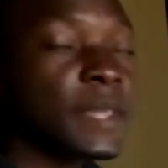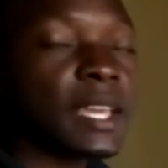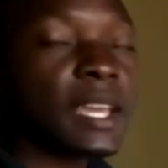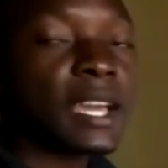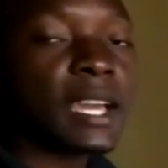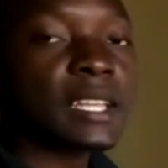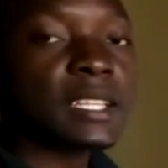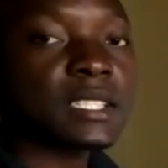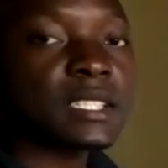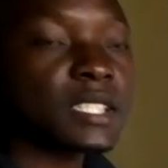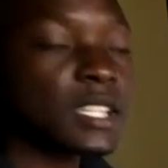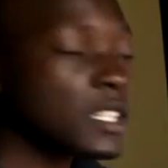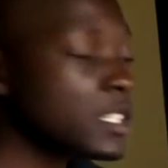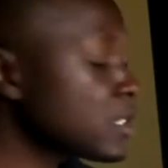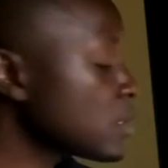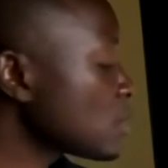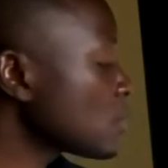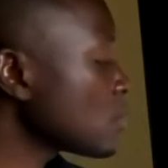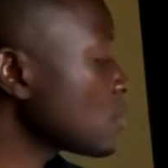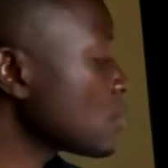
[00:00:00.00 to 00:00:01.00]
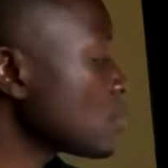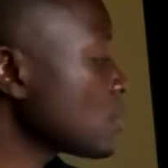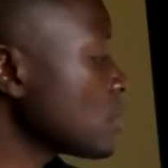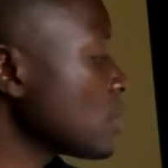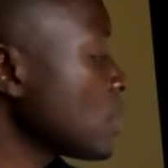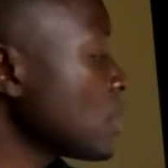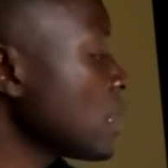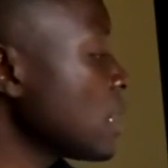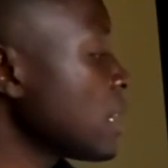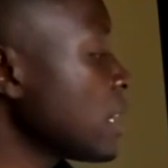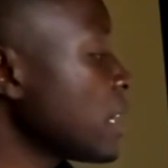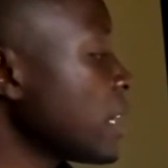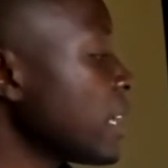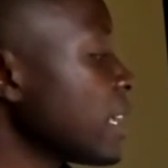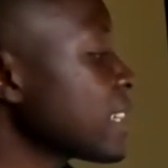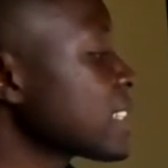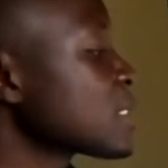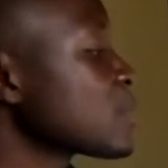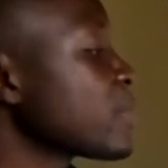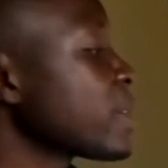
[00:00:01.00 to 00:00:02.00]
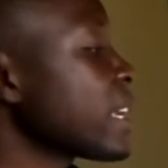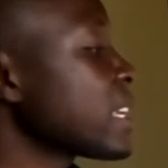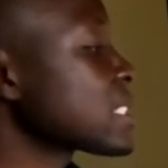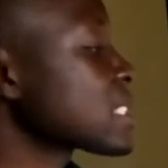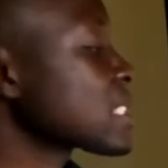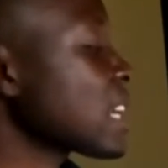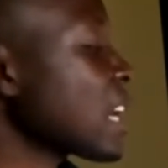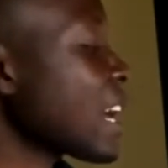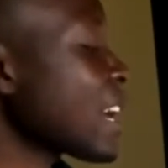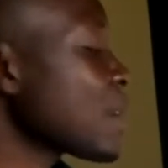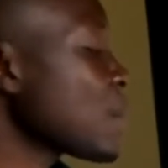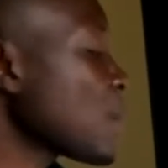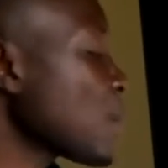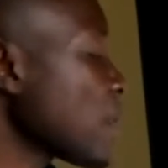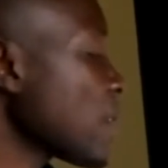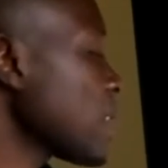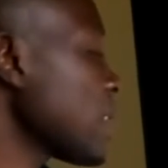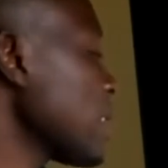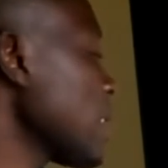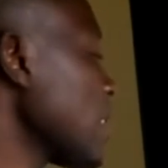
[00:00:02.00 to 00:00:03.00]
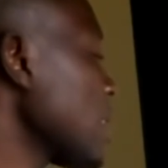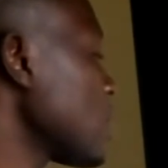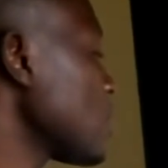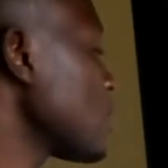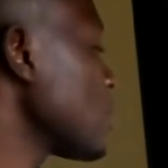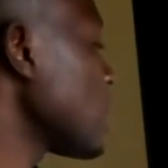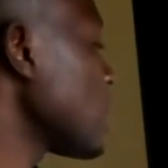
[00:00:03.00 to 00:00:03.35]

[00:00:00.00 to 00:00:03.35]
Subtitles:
and z2 x plus iy, and